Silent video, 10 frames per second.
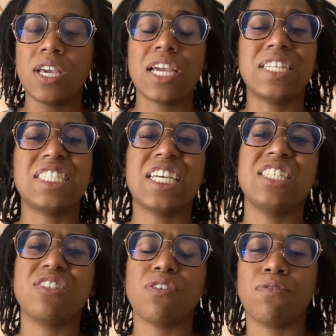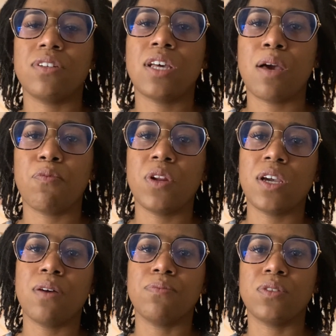and changes over time when it
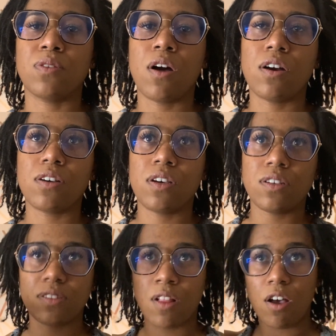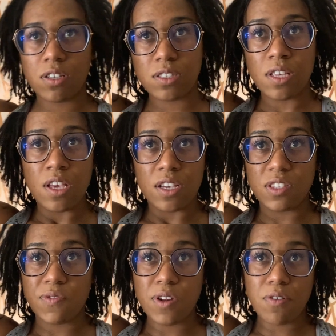comes to locks. Because
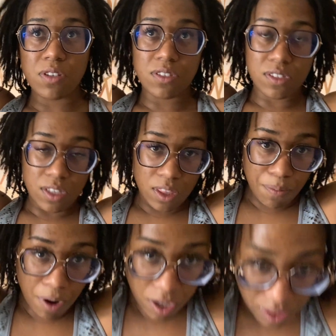if you notice, the part